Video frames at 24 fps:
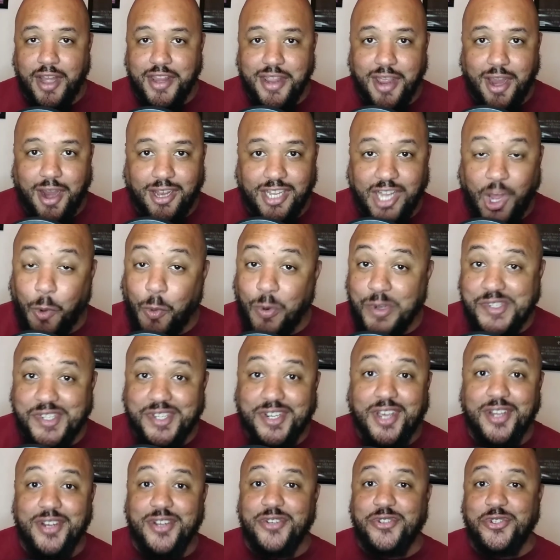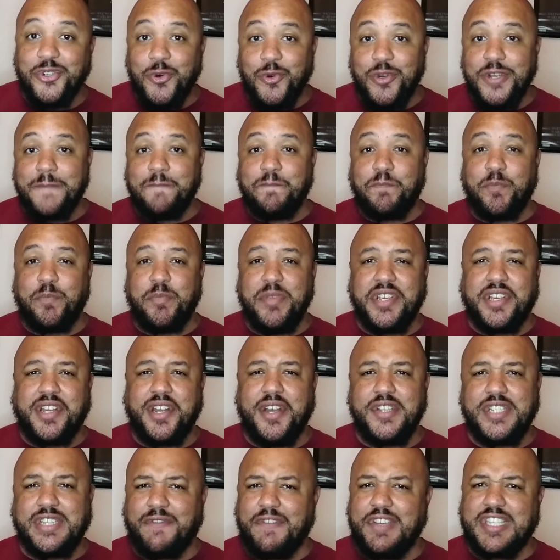y'all, I wasn't gonna do it
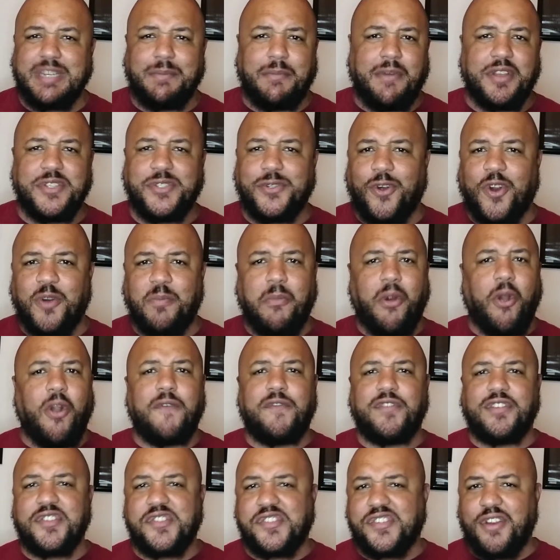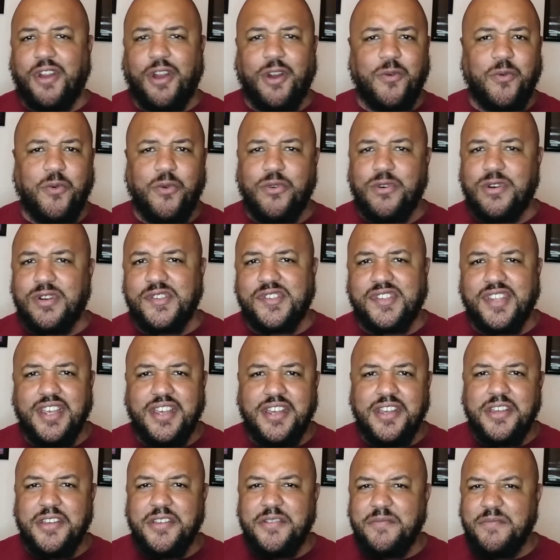because every time I talk Marvel or Star Wars,
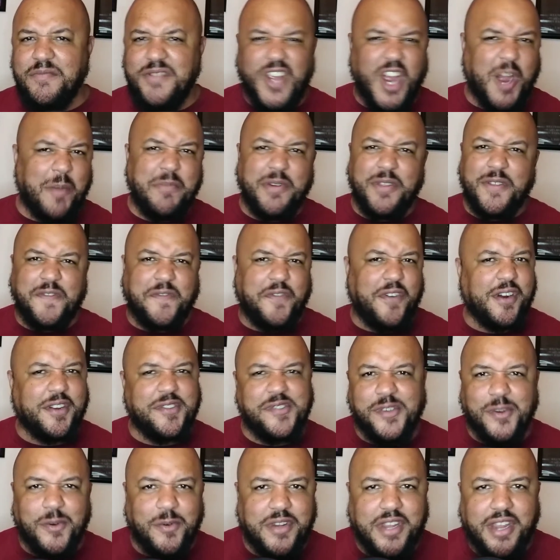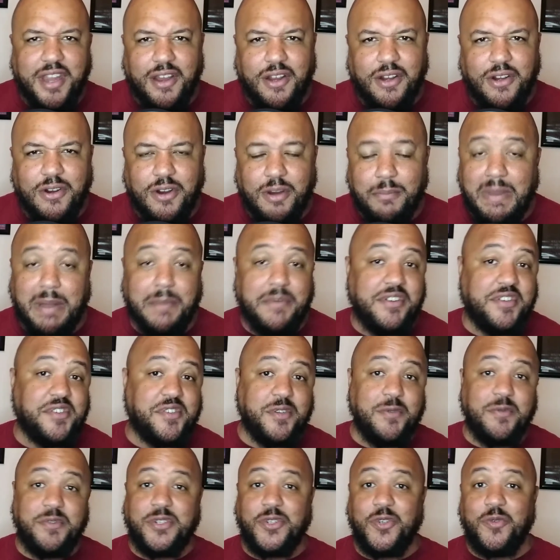y'all motherfuckers don't care, or maybe just
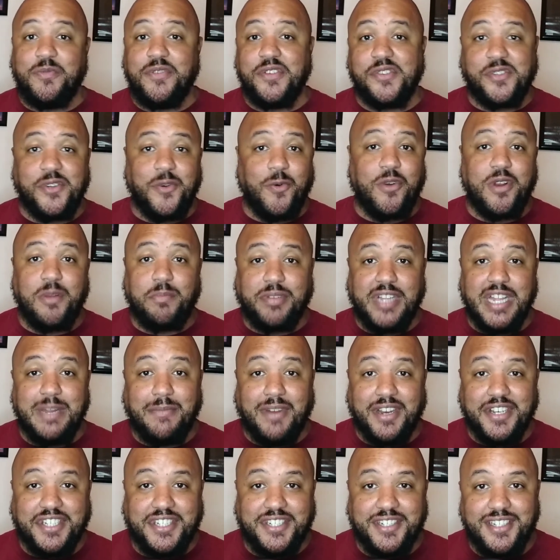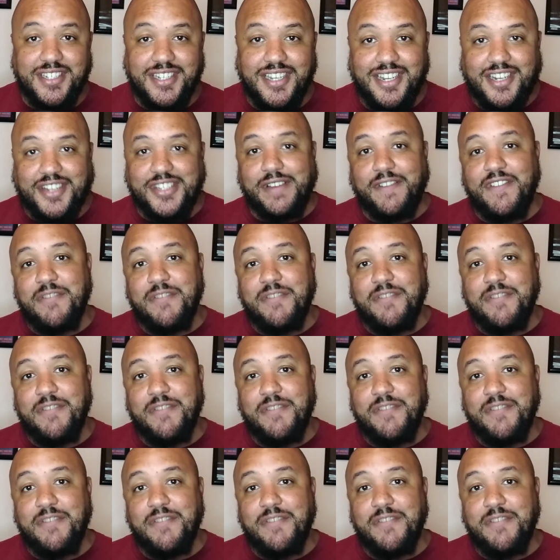YouTube just don't want to play my shit because